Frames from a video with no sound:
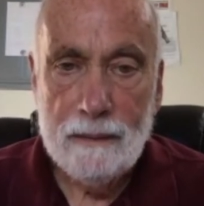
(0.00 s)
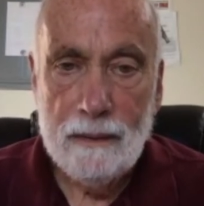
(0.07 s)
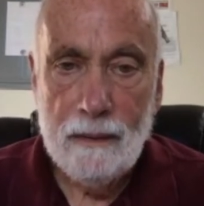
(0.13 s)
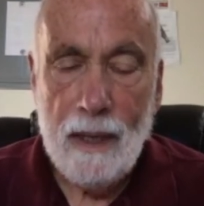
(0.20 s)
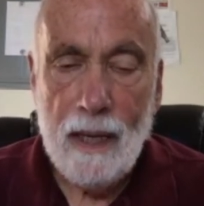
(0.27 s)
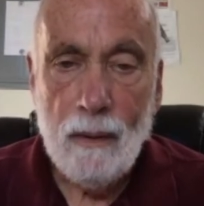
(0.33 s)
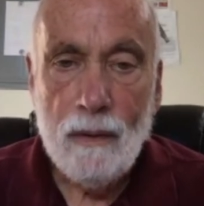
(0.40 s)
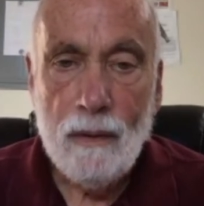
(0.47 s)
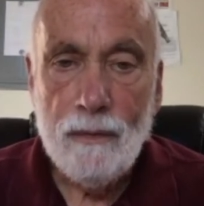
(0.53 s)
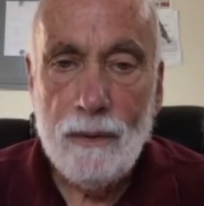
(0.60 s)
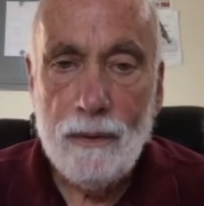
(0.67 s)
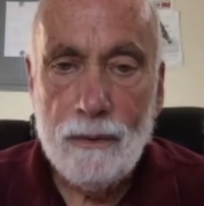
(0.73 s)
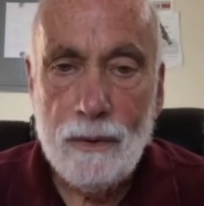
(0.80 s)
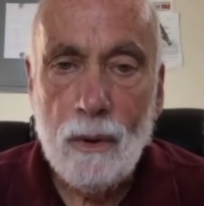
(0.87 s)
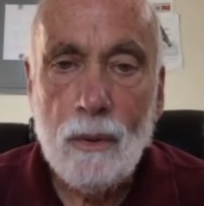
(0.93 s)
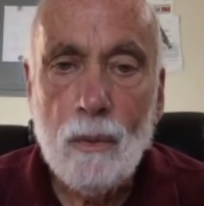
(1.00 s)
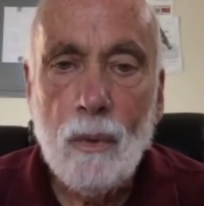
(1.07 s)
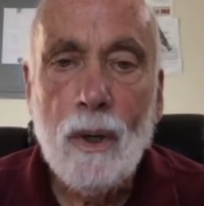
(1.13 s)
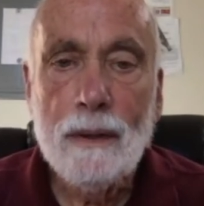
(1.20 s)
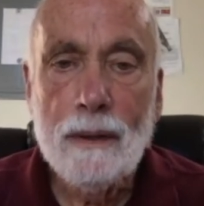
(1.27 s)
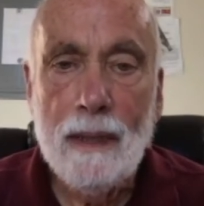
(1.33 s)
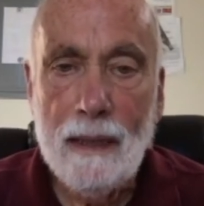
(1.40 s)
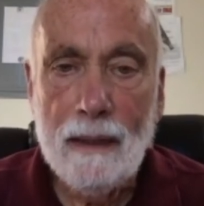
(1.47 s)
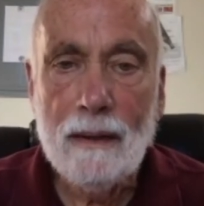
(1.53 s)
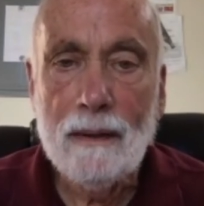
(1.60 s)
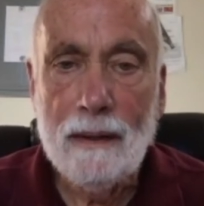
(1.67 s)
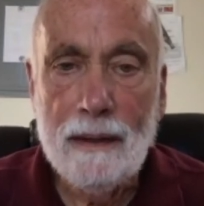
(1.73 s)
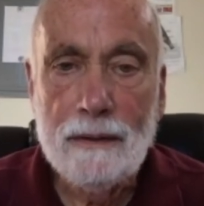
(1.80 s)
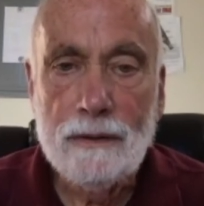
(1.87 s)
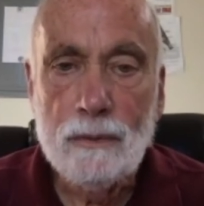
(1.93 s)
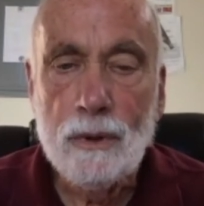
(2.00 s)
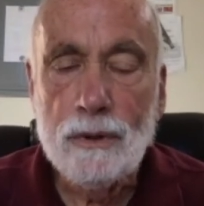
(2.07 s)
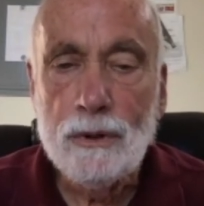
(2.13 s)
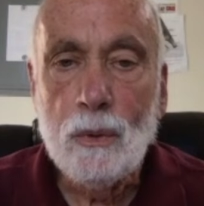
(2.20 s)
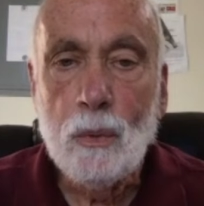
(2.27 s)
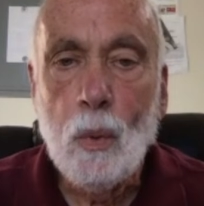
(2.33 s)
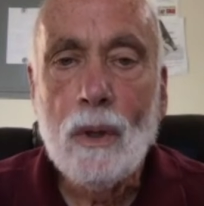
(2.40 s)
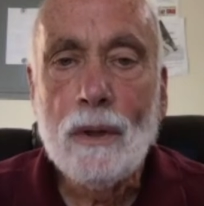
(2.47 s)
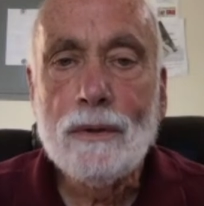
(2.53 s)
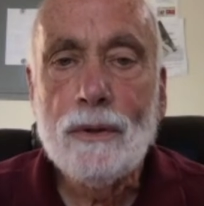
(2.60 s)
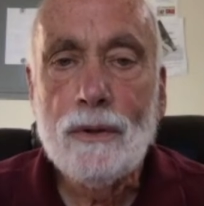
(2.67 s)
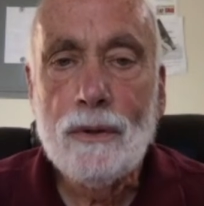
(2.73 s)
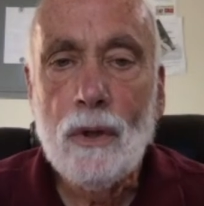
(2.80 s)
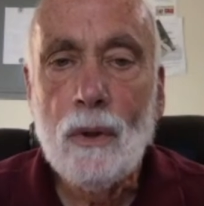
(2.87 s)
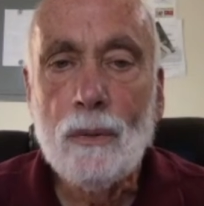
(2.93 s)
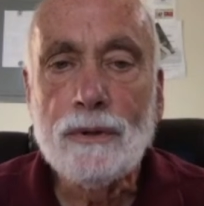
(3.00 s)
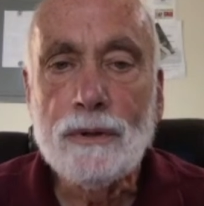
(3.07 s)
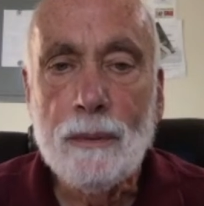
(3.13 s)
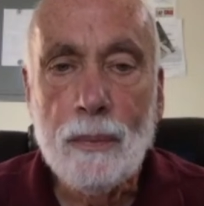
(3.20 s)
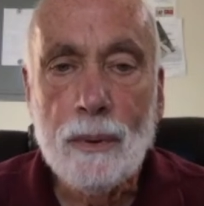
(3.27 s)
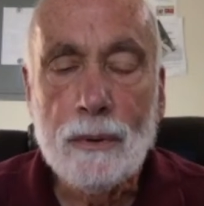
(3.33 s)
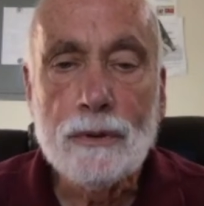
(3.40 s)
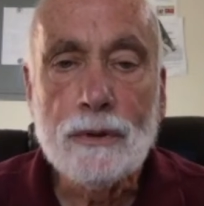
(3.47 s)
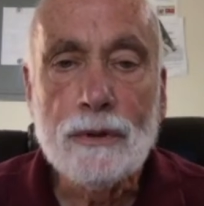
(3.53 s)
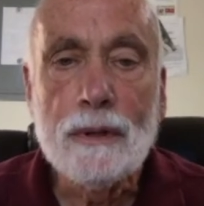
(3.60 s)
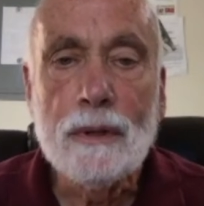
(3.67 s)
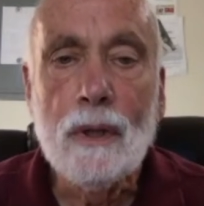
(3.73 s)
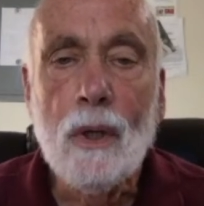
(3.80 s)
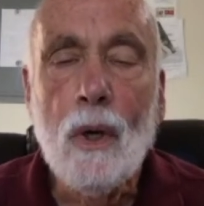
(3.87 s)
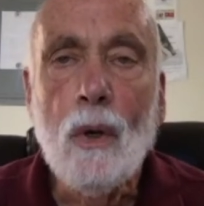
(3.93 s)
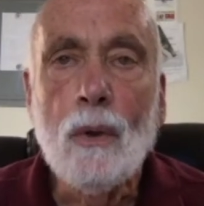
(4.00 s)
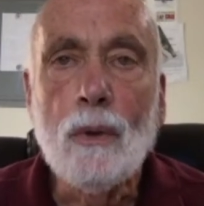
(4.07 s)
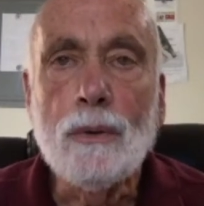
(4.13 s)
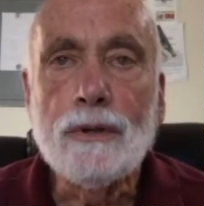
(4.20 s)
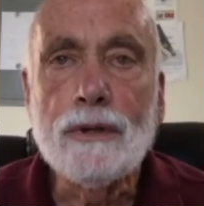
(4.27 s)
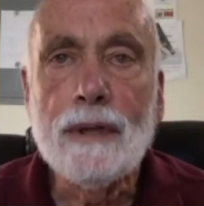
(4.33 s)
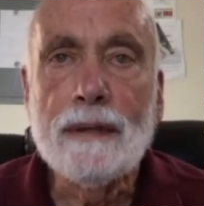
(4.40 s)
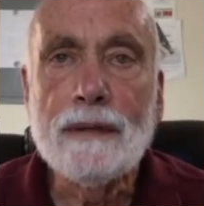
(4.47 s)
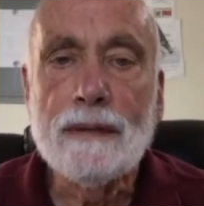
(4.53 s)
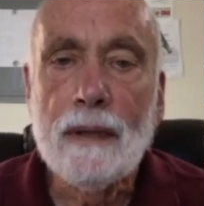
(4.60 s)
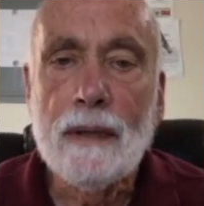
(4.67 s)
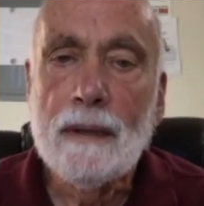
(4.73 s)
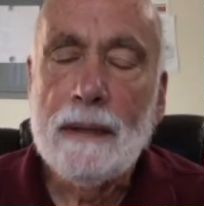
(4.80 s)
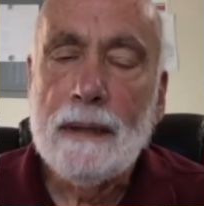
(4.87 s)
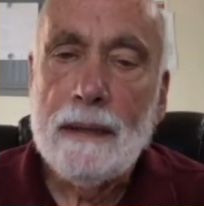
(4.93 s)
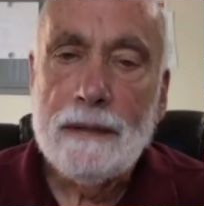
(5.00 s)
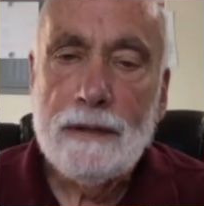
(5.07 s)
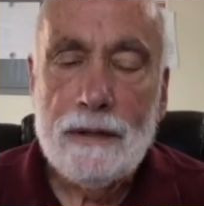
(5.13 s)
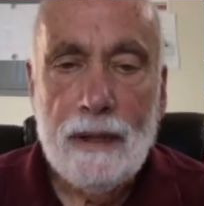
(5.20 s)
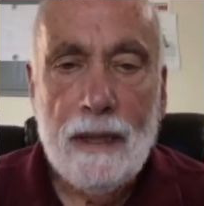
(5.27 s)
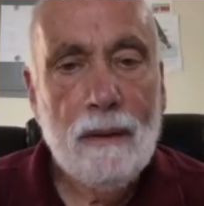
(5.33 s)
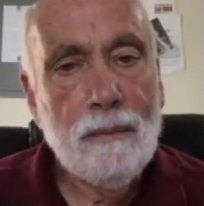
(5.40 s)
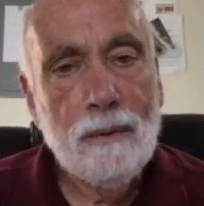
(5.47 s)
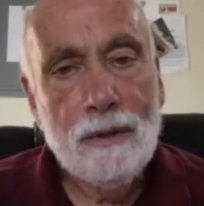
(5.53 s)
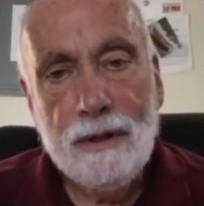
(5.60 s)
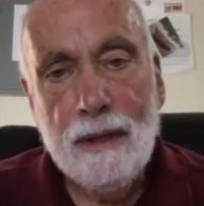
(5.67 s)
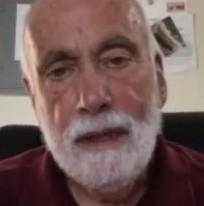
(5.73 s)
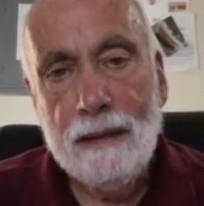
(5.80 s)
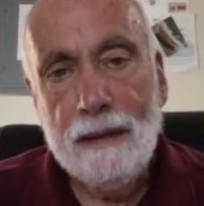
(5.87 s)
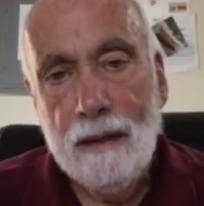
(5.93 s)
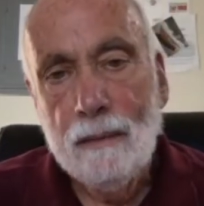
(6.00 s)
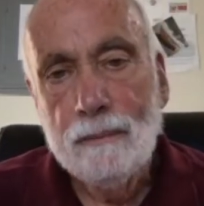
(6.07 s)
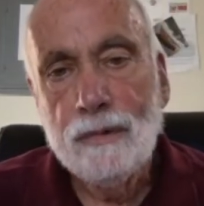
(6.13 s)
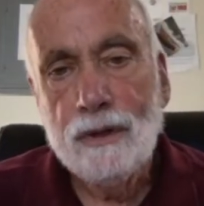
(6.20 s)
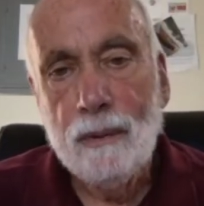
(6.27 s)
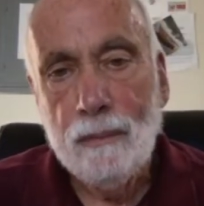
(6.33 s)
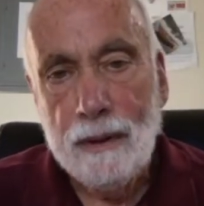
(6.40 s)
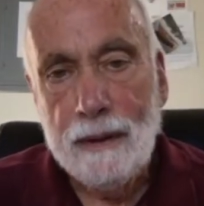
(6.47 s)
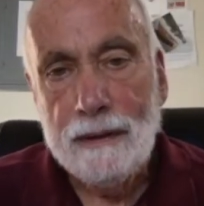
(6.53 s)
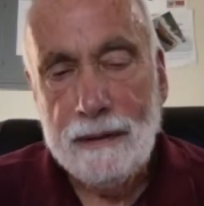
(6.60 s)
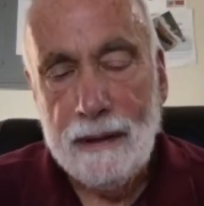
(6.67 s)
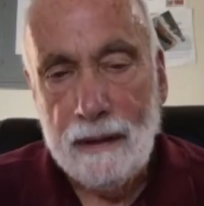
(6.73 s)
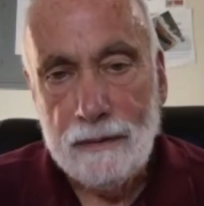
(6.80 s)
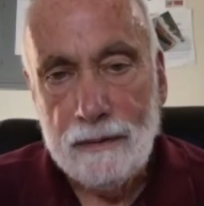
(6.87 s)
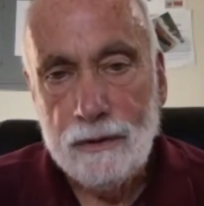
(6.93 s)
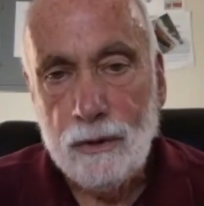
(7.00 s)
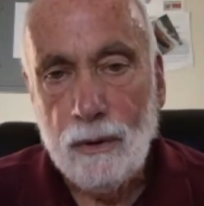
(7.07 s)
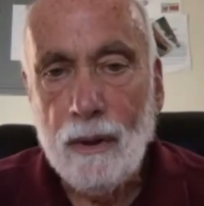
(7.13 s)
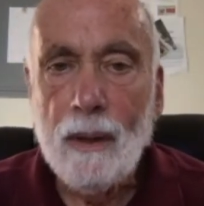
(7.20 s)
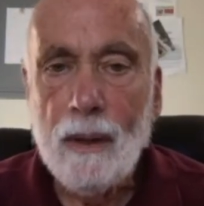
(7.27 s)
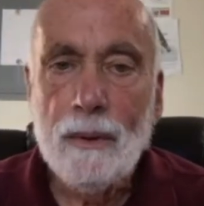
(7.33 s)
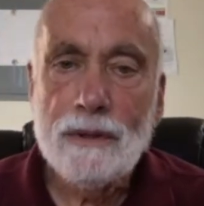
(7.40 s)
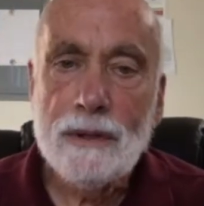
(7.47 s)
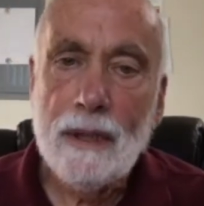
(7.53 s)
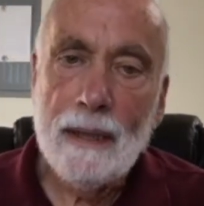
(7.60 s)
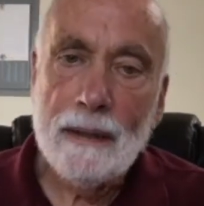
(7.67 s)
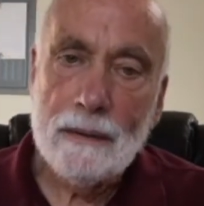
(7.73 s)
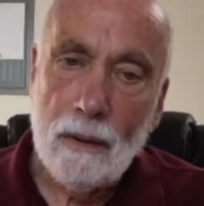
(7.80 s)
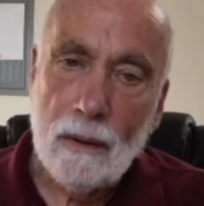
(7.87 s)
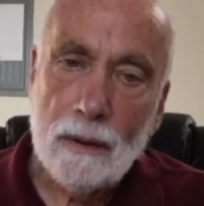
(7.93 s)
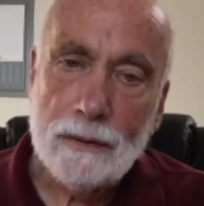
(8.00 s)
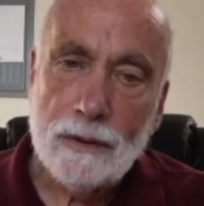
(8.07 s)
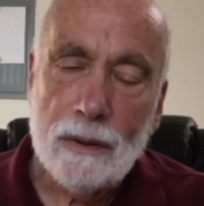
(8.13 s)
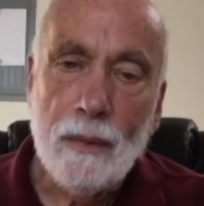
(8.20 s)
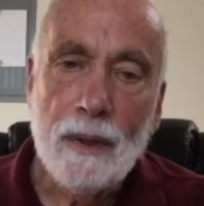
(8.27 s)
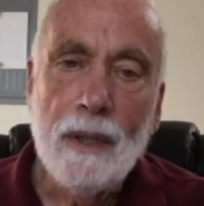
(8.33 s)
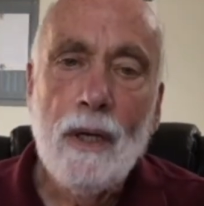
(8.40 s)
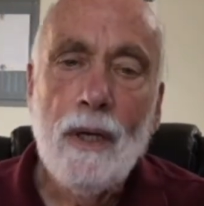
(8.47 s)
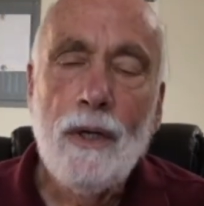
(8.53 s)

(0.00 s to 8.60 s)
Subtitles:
However, you don't want accolades. What you want to know is the person who says, gee, I wish I had come someplace else, or I wish I had gone somewhere.